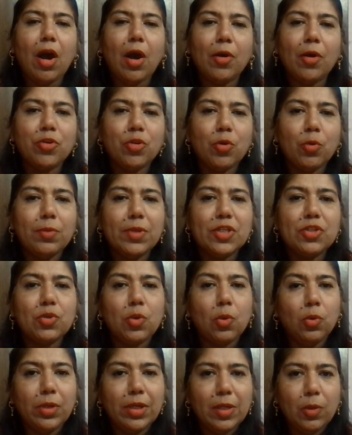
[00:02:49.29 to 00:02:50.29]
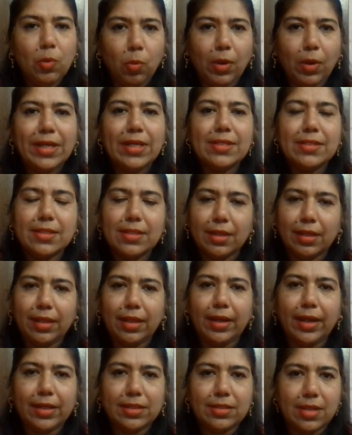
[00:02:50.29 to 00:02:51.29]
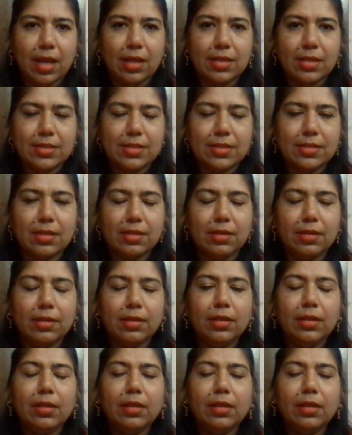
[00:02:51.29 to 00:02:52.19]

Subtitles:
out of which only one is the correct answer.